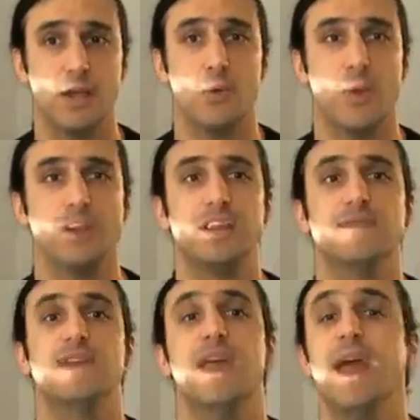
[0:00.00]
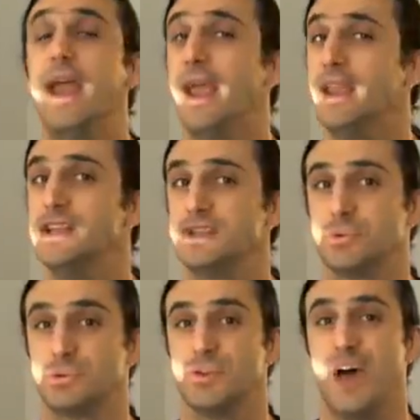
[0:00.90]
when given any
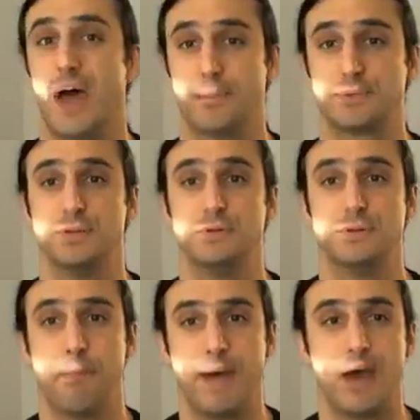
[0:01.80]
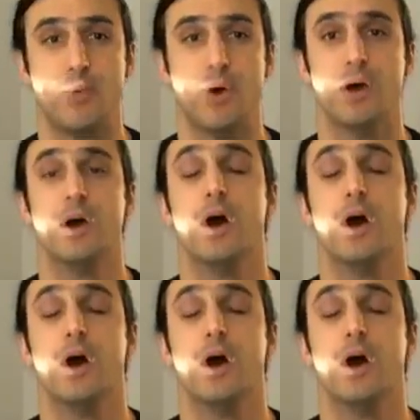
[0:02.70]
sort of absolute power